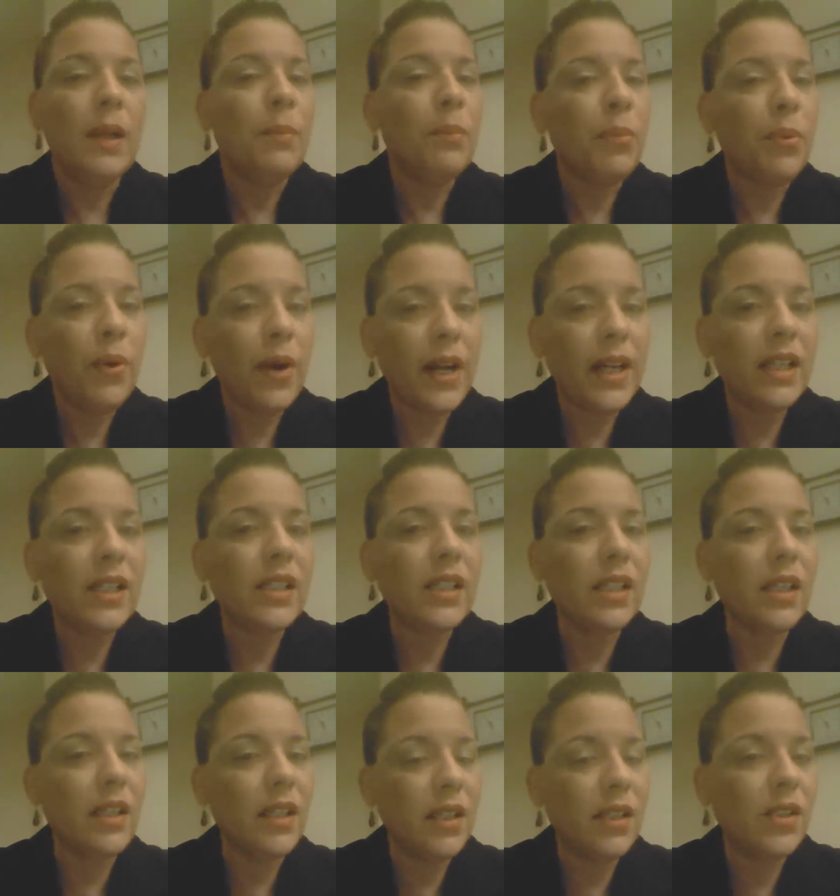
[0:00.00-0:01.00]
price
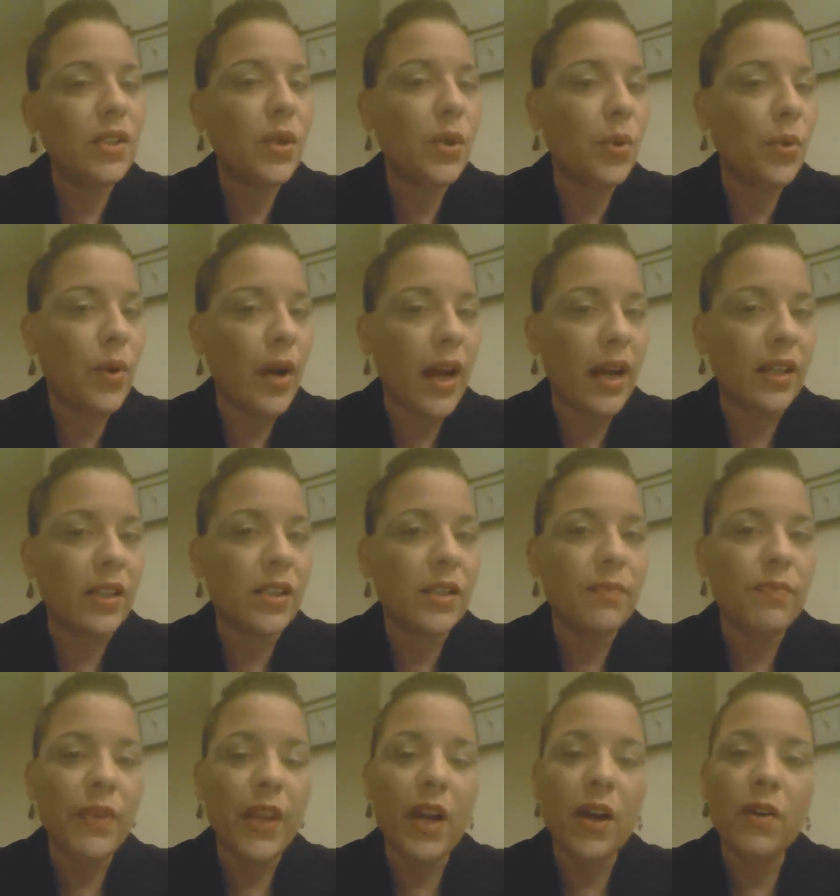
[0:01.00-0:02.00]
is correct.
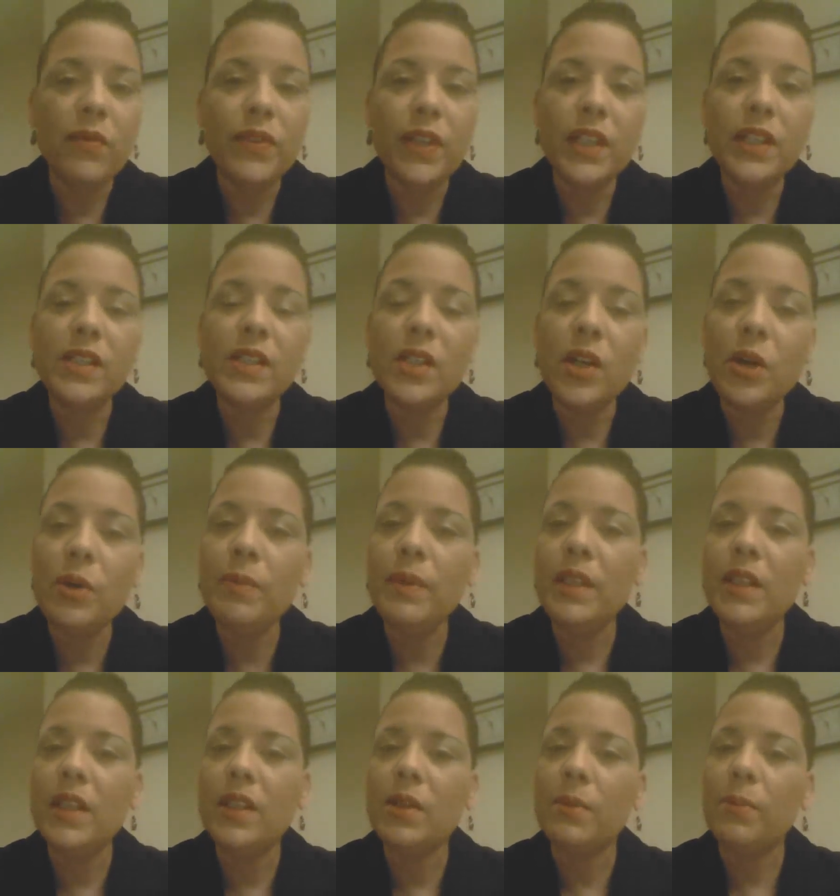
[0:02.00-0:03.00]
Now, if they
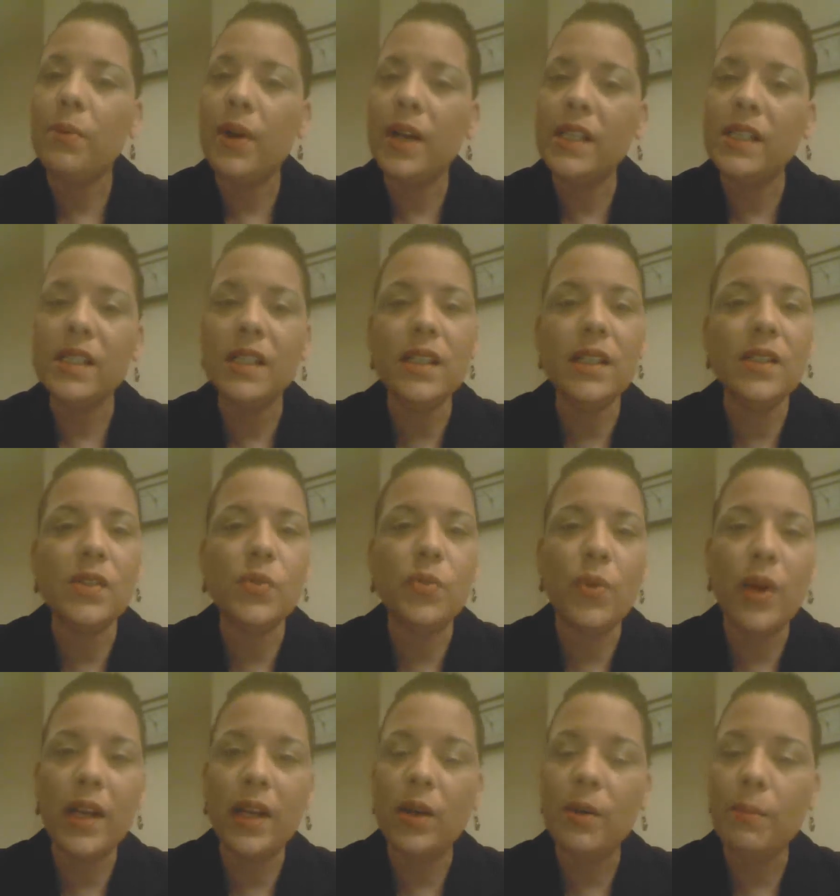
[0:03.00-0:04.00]
determine that the pricing is
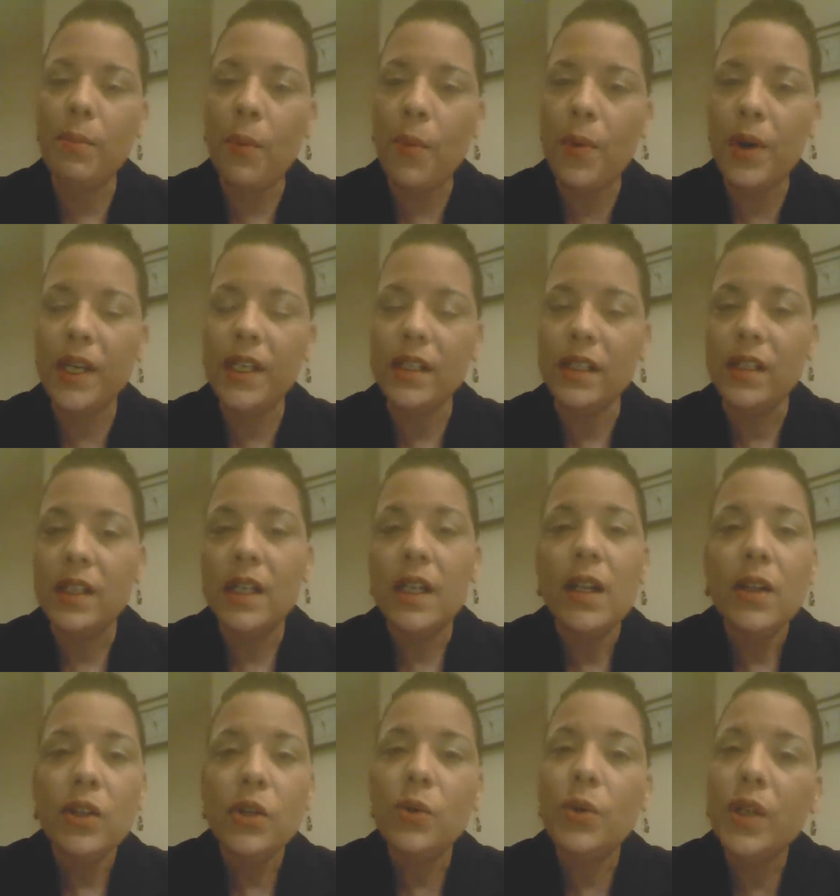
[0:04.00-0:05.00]
right on point,
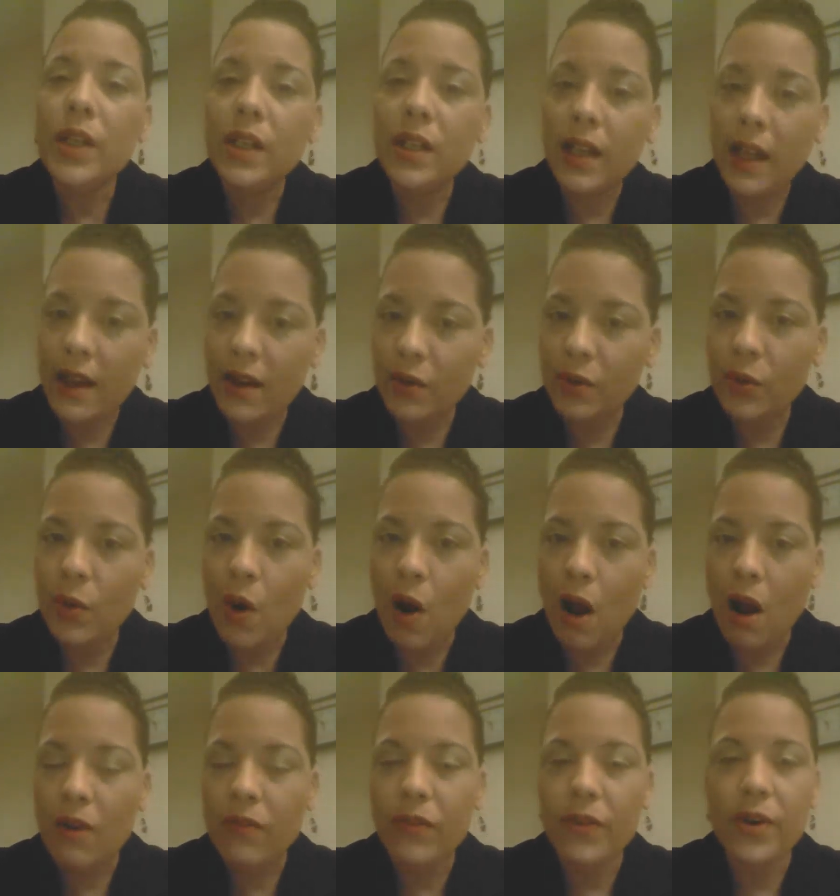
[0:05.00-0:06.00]
you'll get a counter
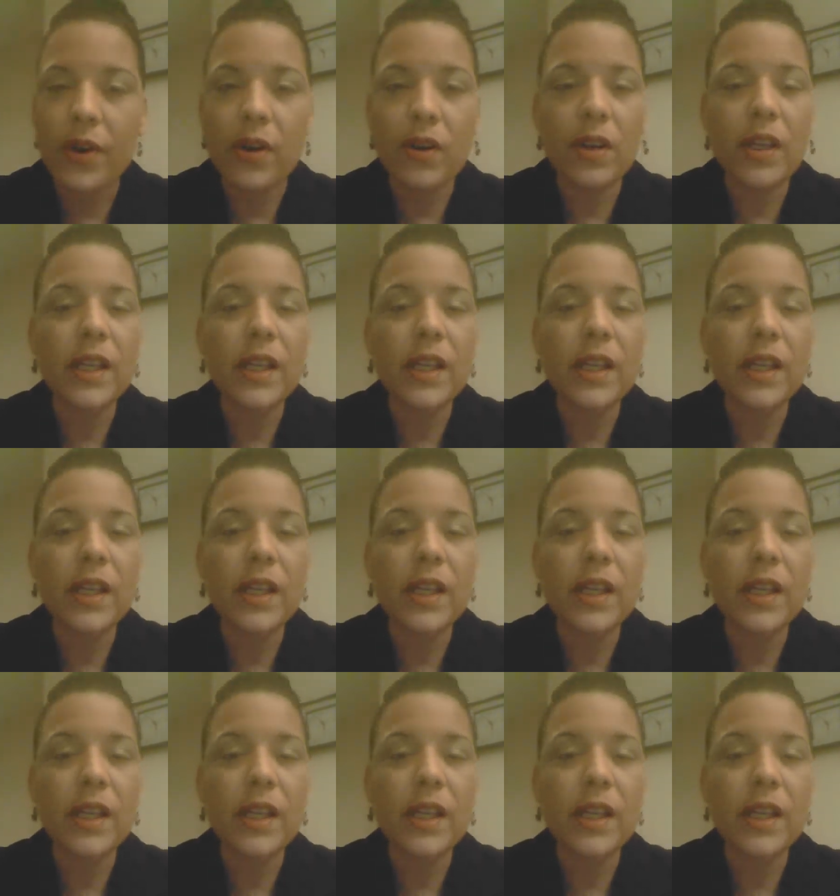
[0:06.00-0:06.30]
offer.